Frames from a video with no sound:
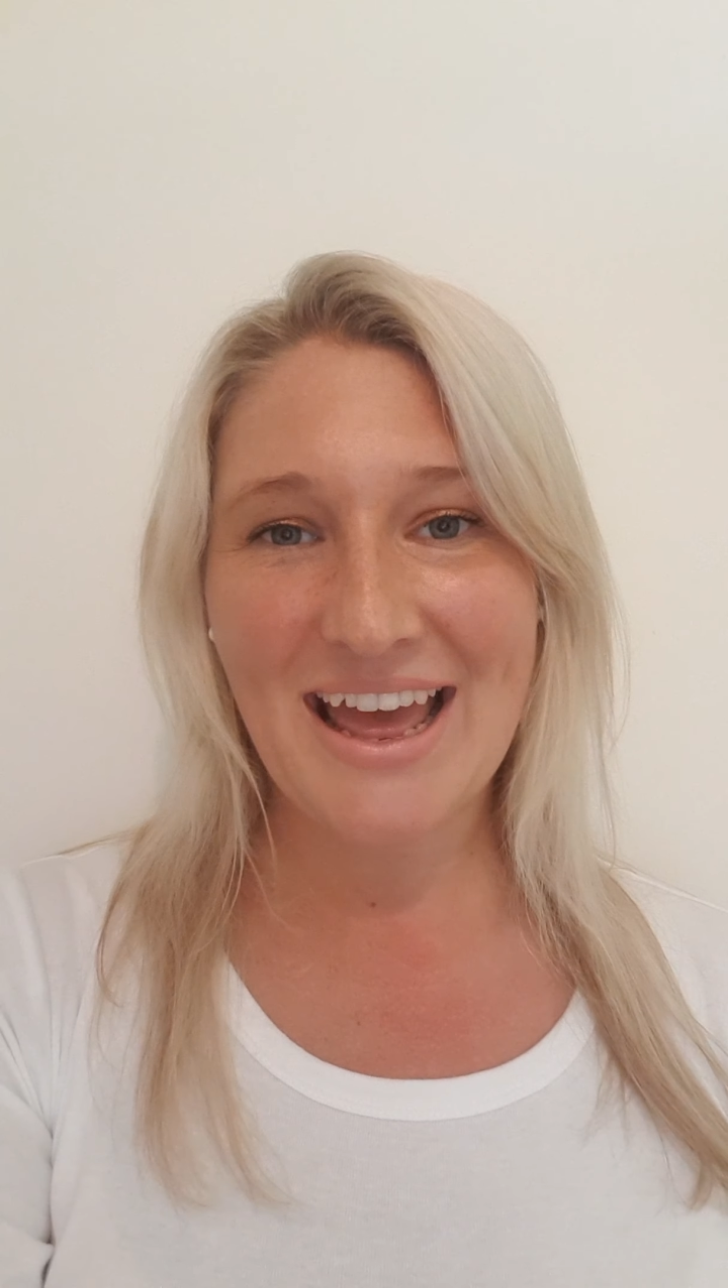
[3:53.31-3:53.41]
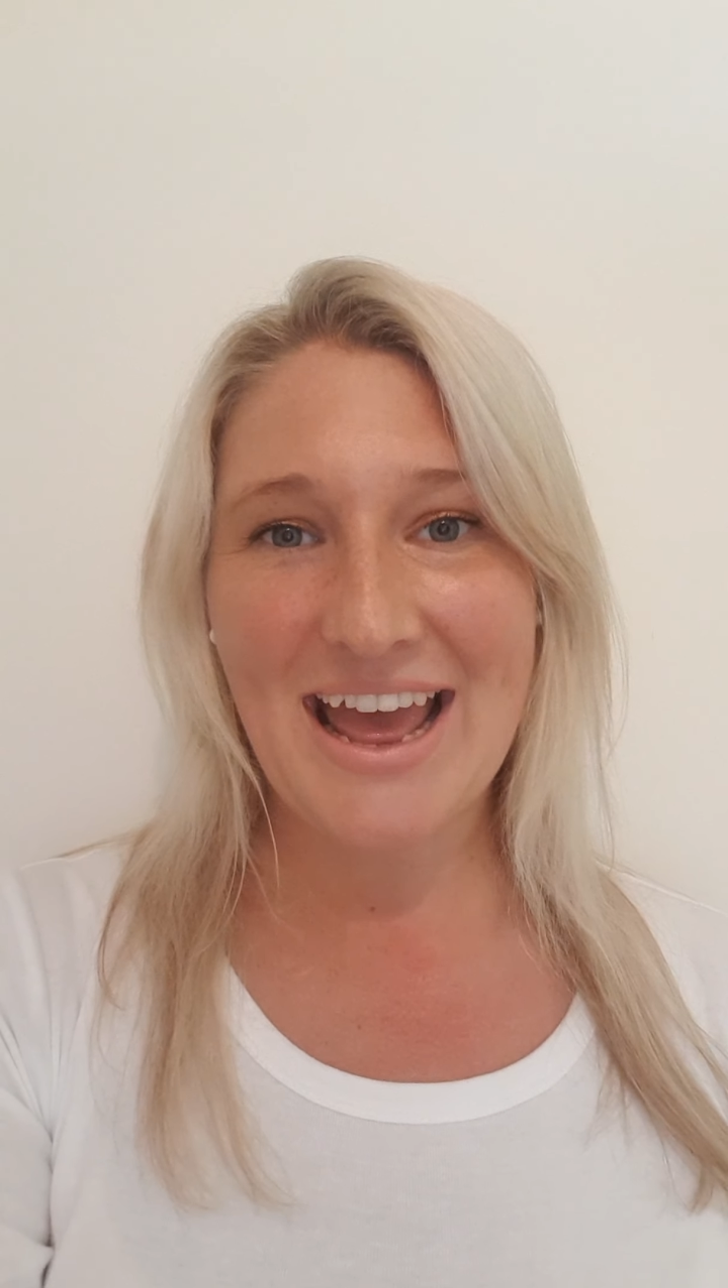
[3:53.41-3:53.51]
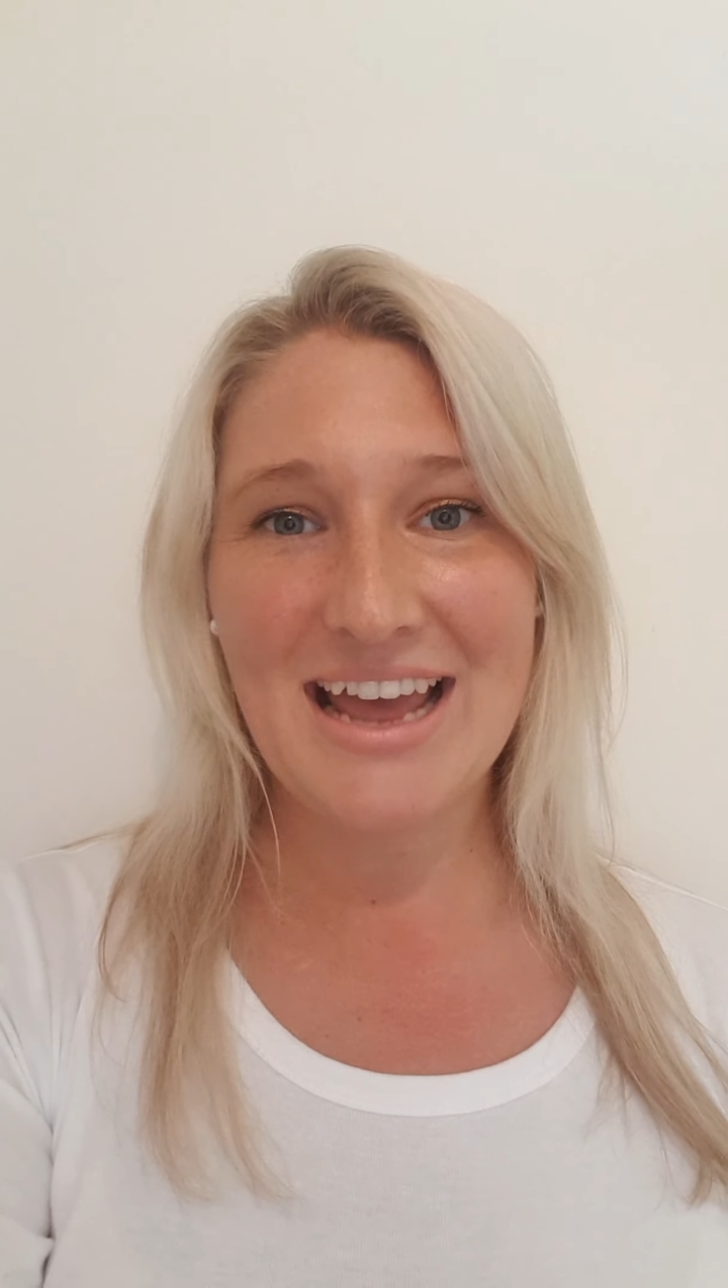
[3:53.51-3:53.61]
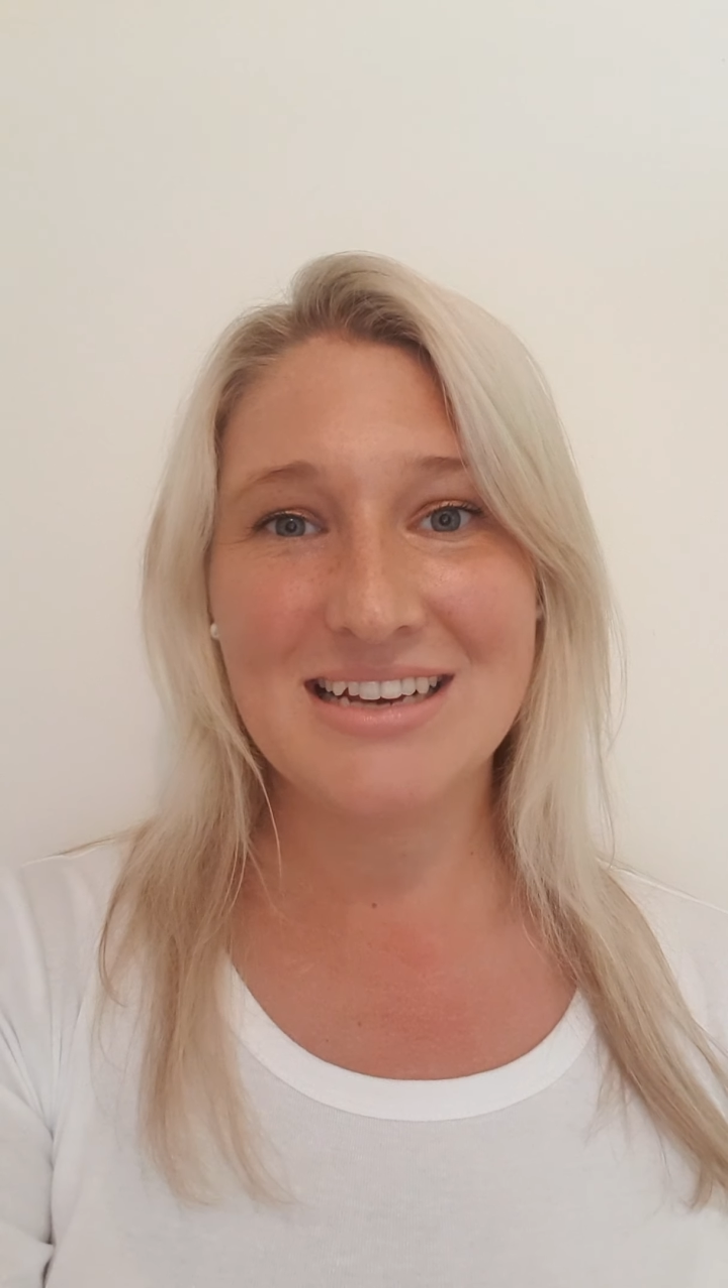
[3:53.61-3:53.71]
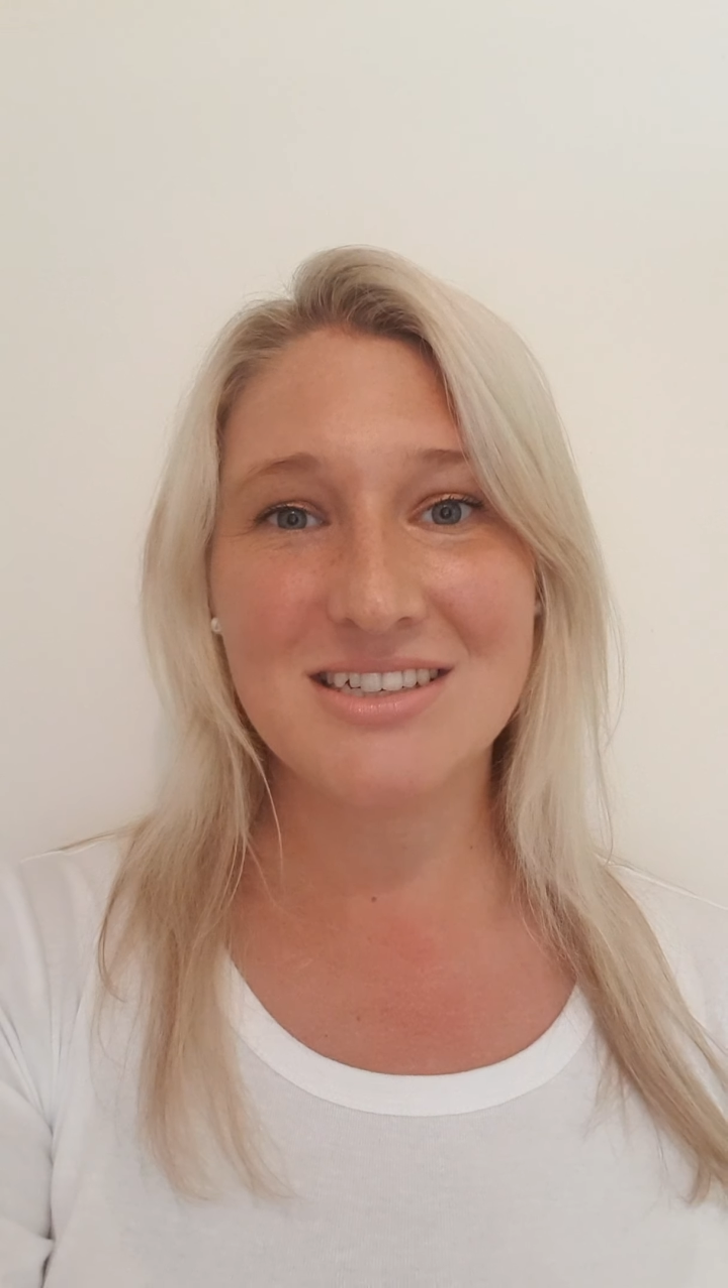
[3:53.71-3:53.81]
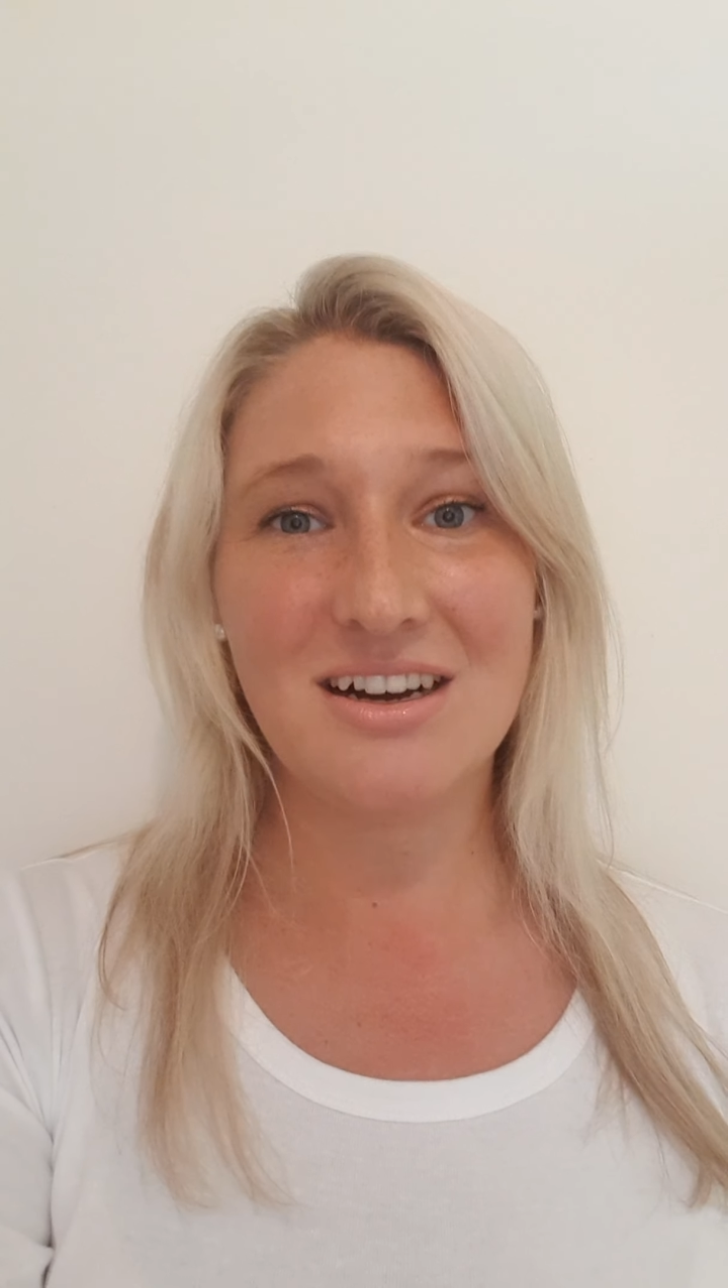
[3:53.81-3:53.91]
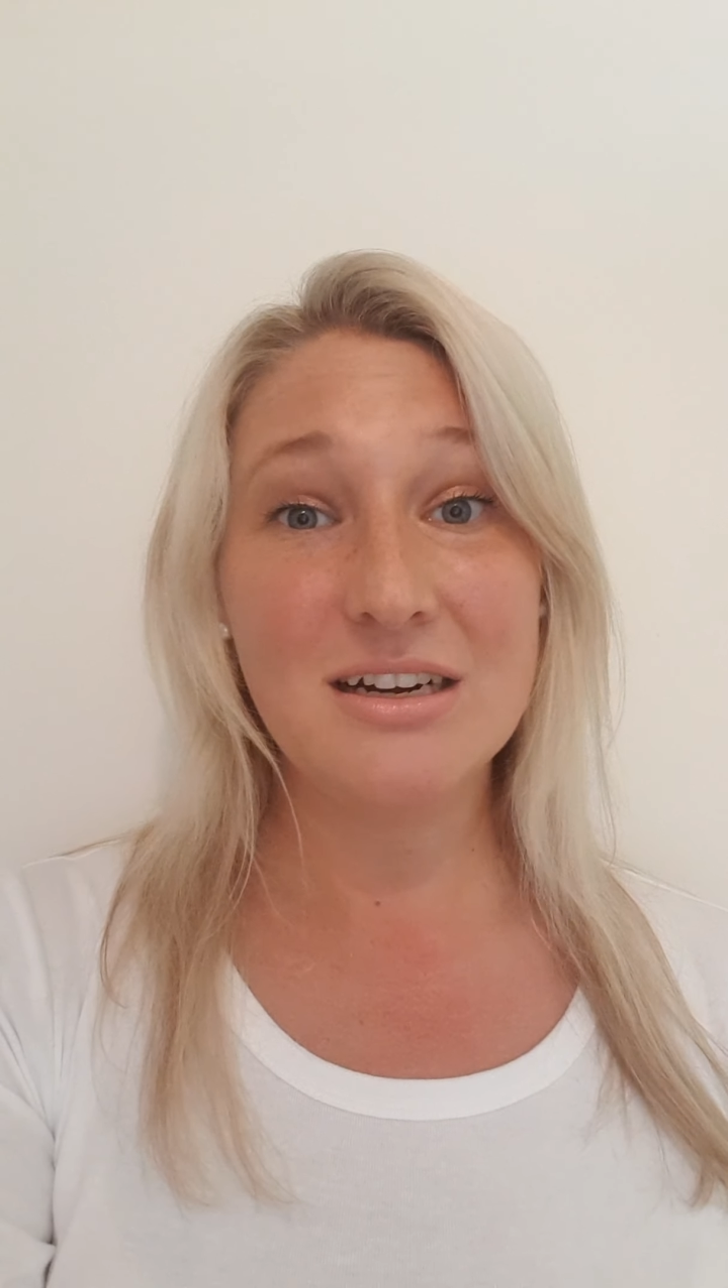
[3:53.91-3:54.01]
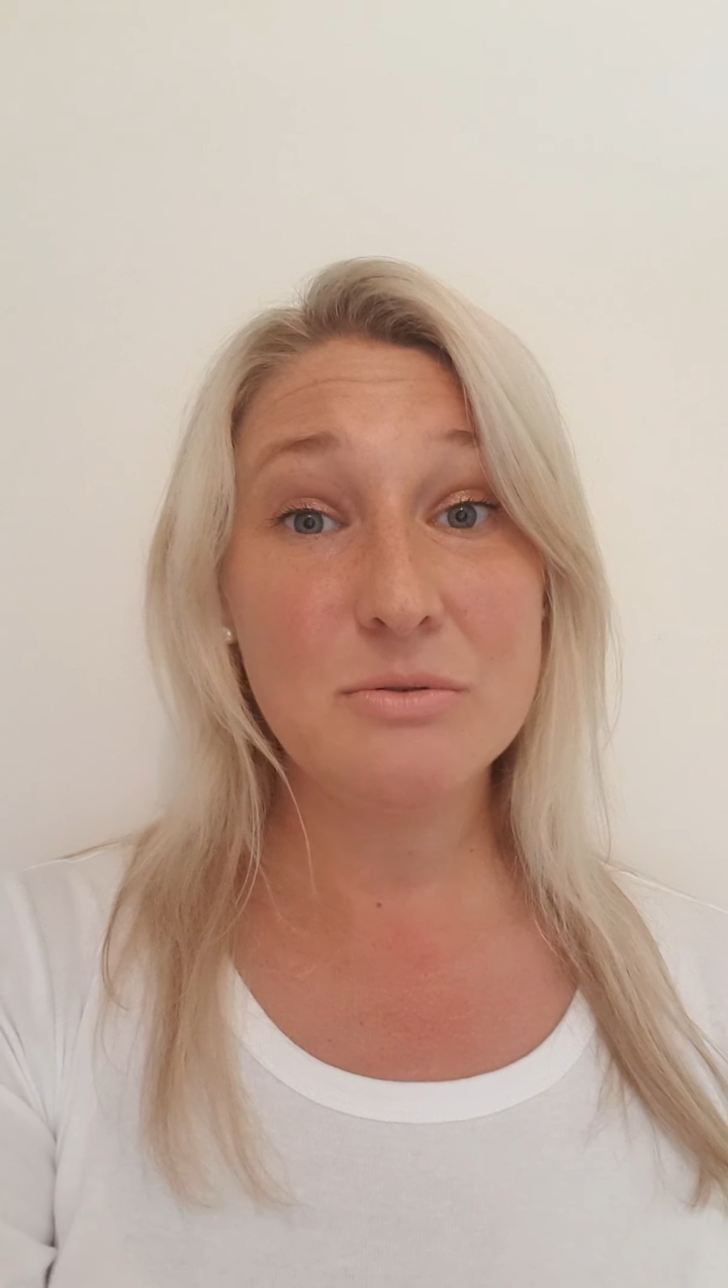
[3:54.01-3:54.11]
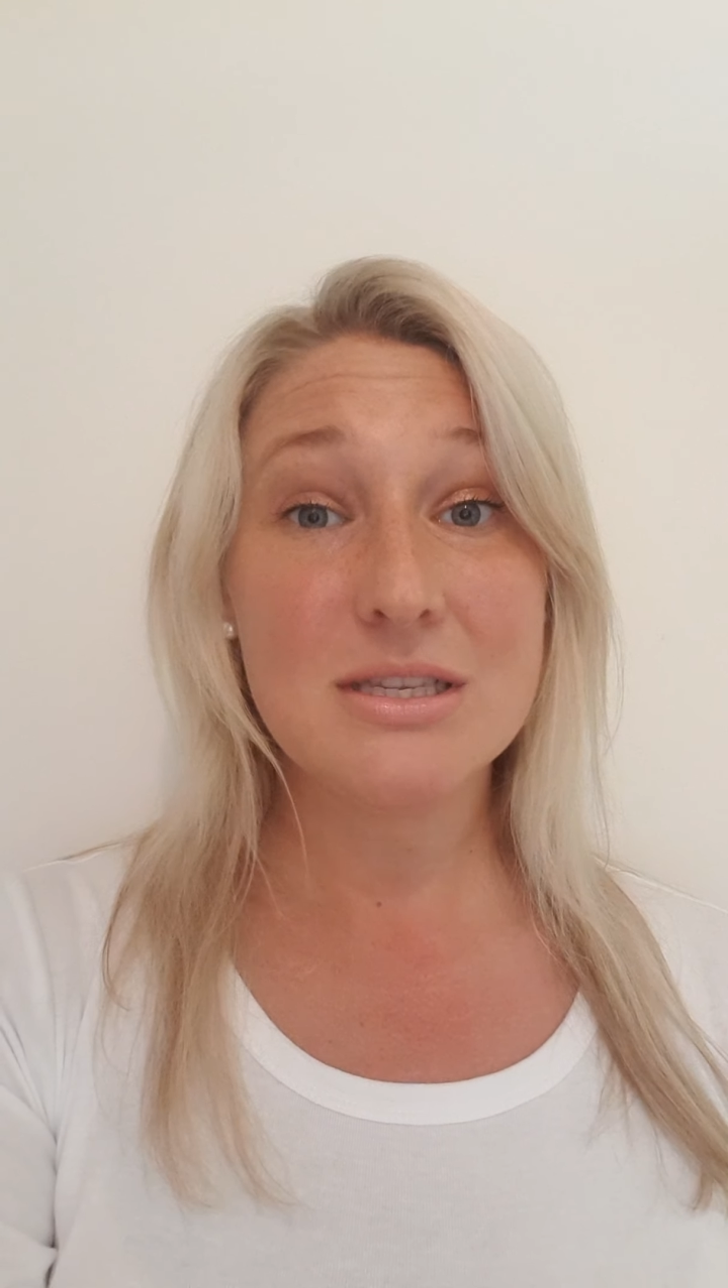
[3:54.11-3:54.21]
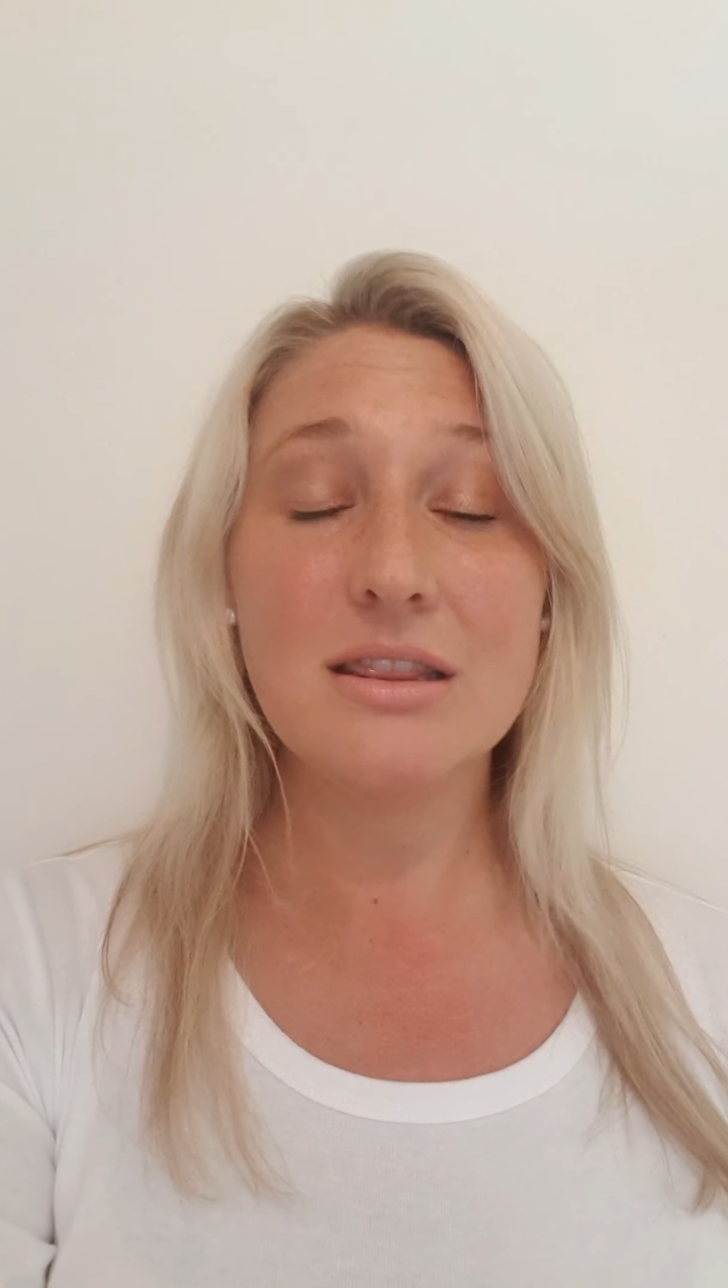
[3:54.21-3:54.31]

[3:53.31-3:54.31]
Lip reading: And I was a